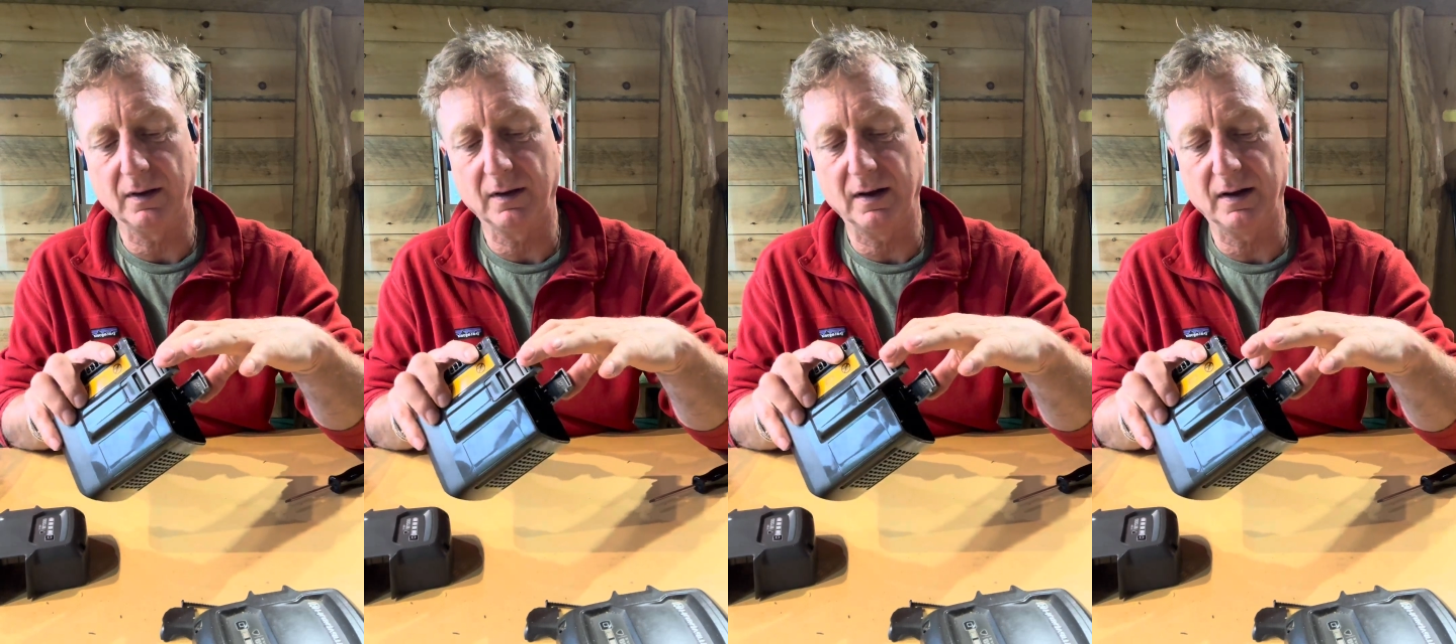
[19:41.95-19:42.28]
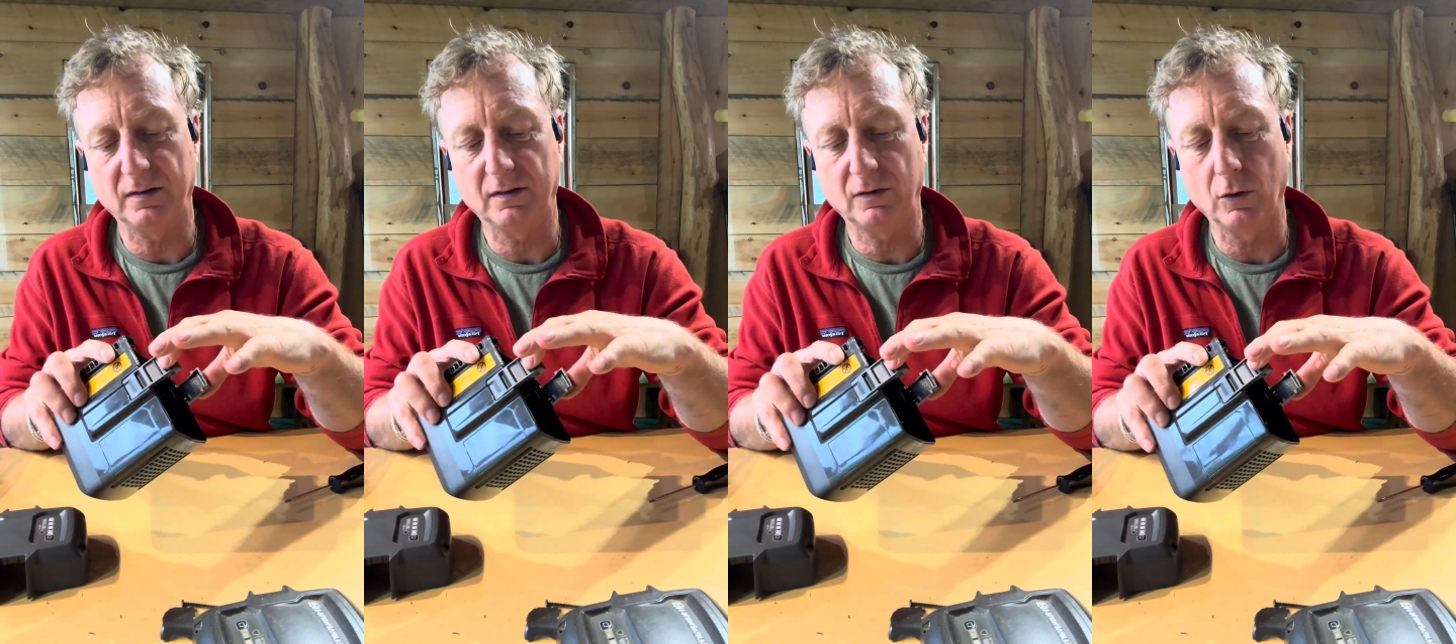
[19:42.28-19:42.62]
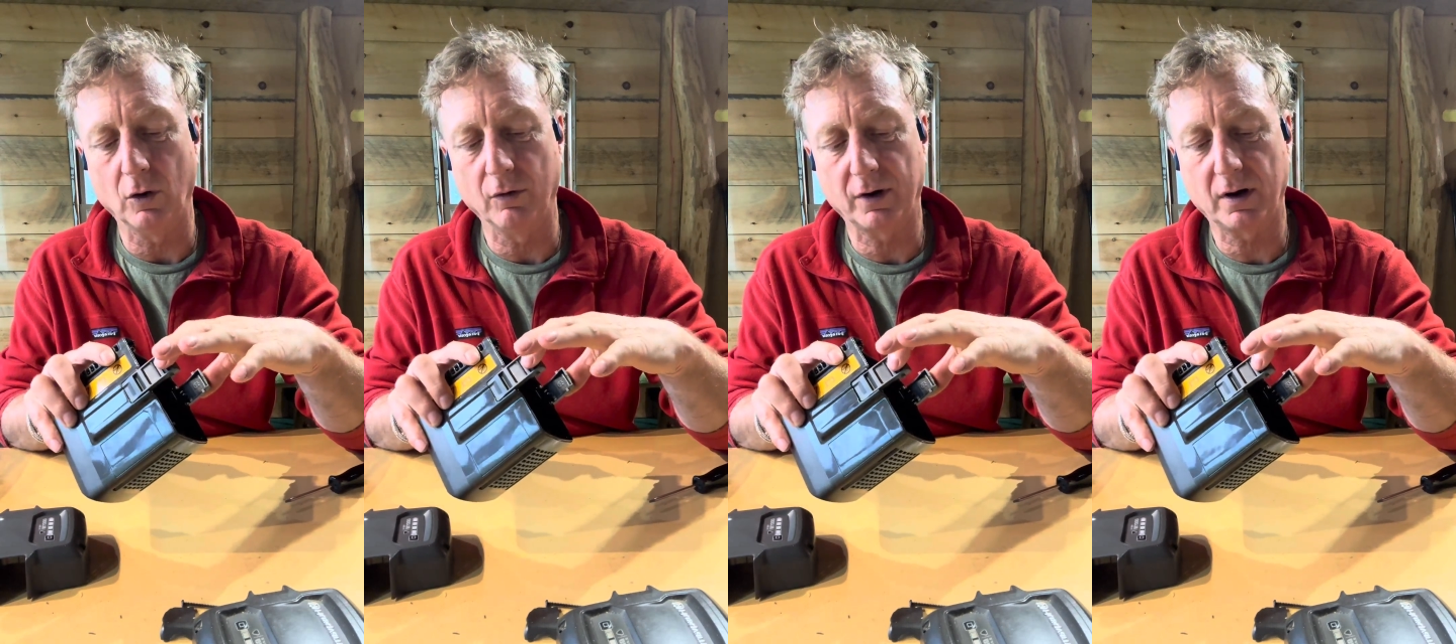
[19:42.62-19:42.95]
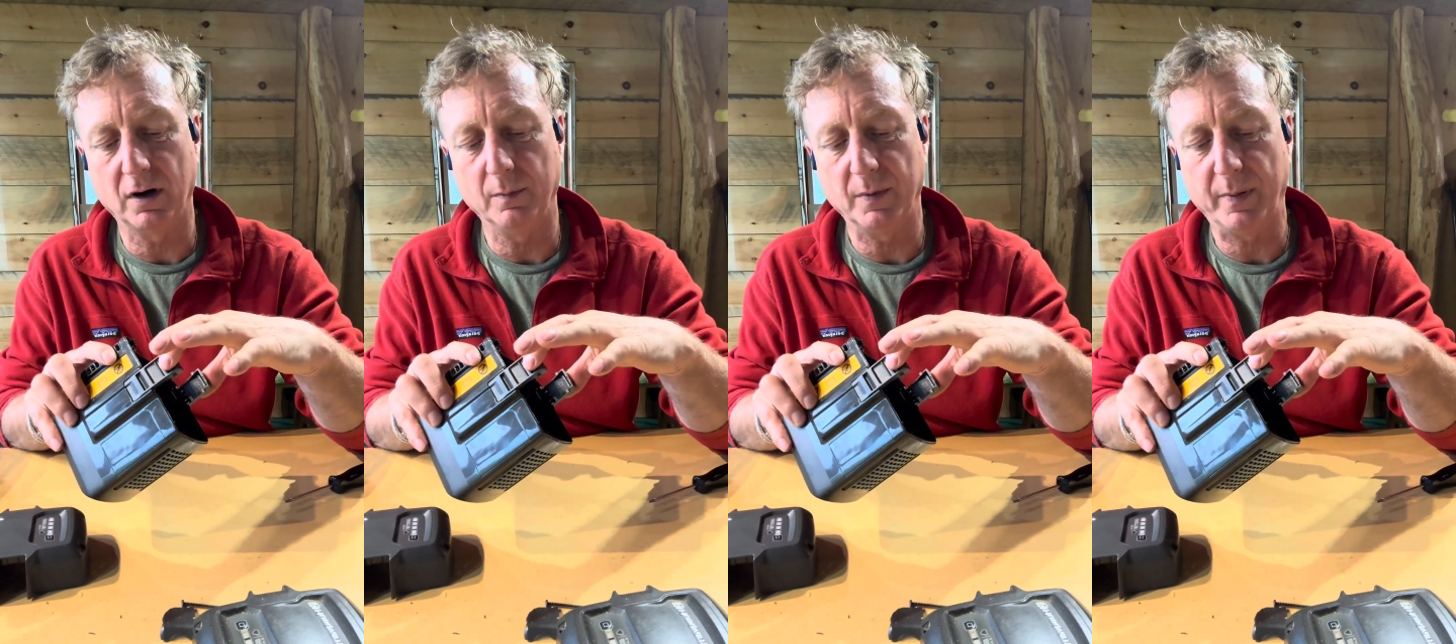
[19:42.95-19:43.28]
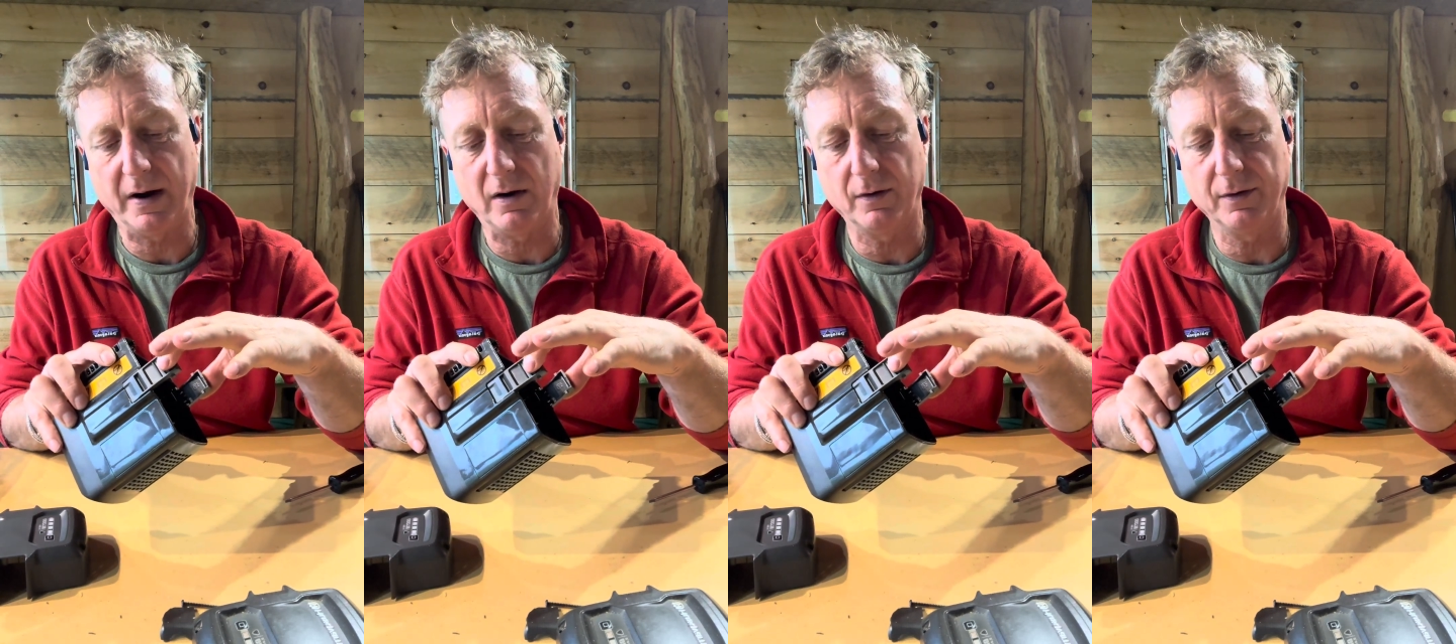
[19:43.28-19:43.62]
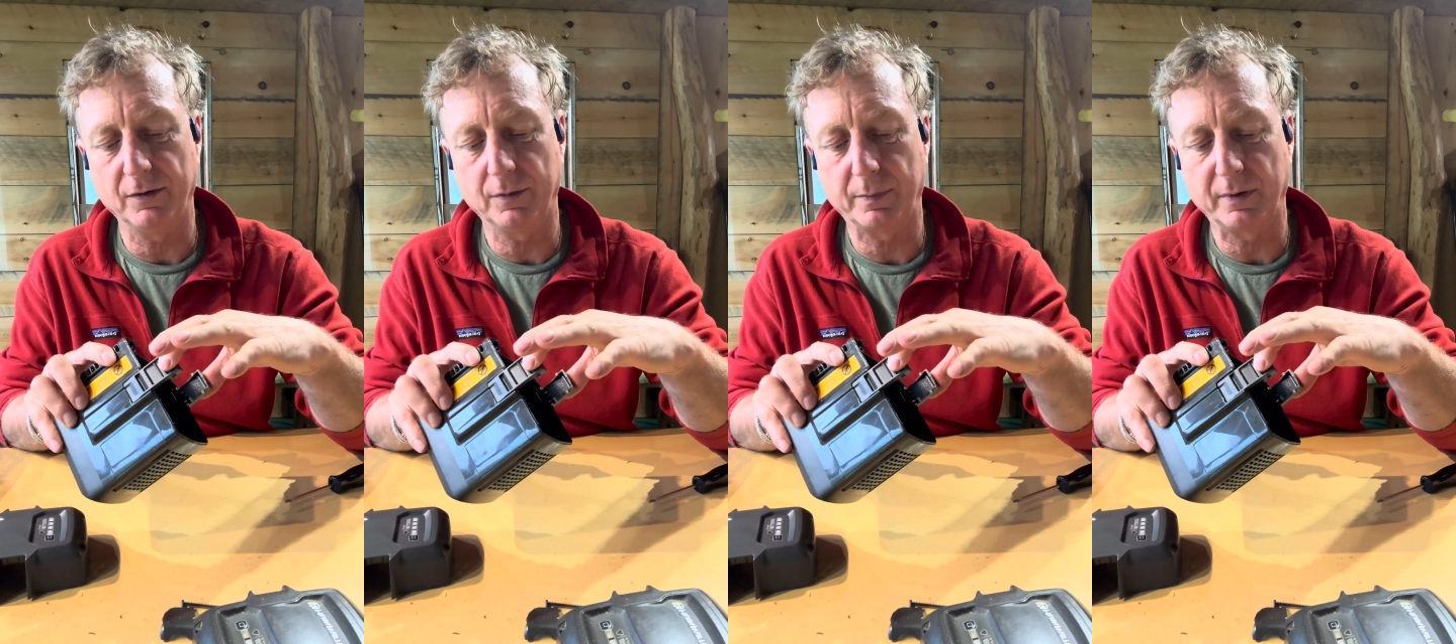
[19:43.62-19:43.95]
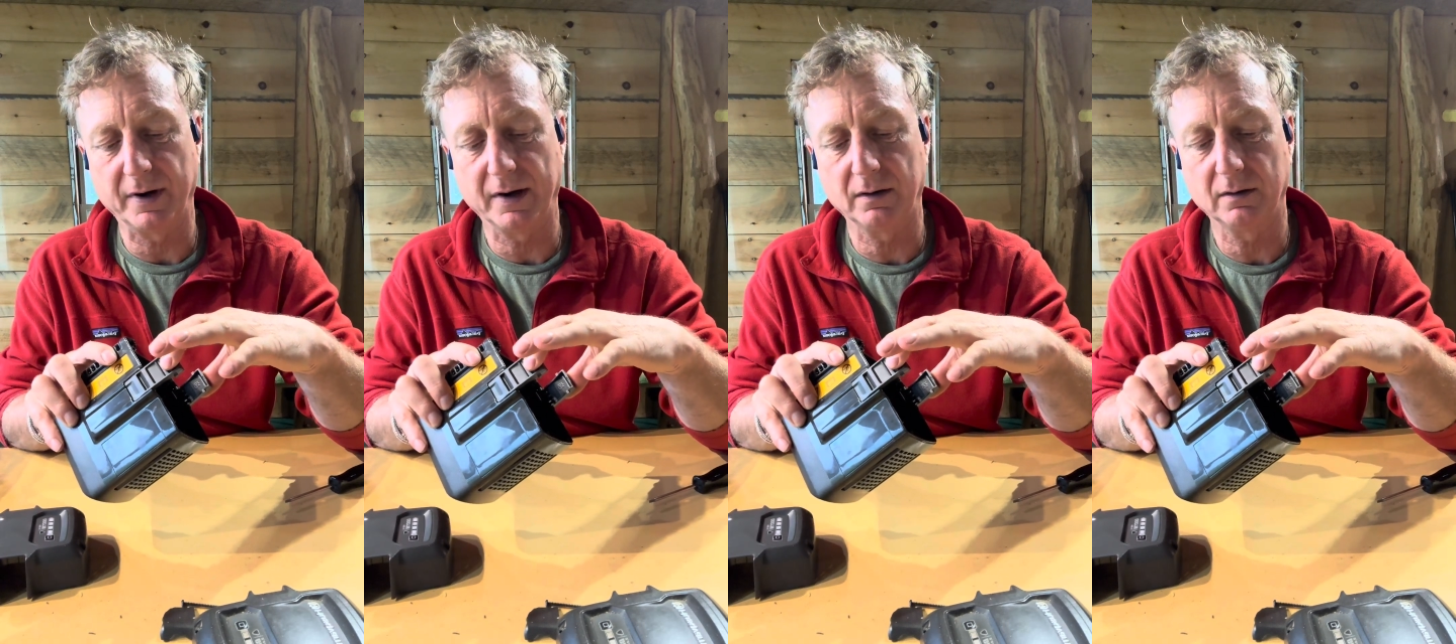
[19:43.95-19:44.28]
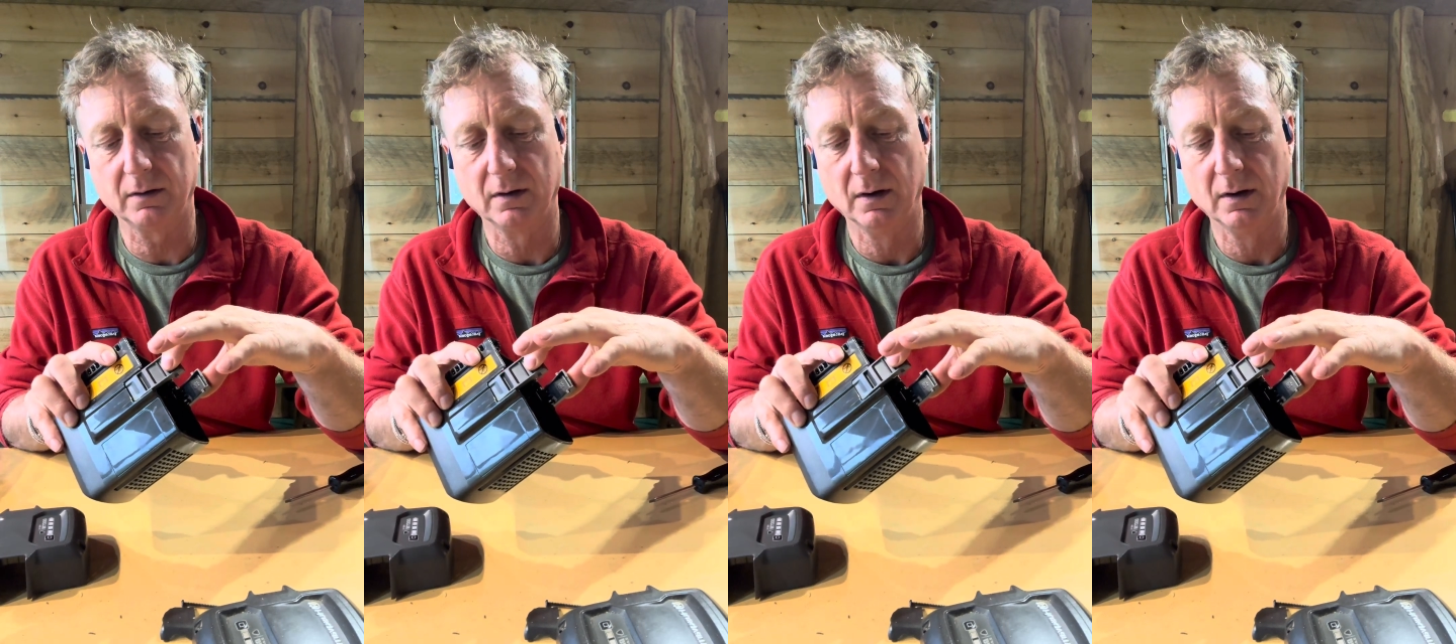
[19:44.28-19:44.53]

this to overcome the power of the spring,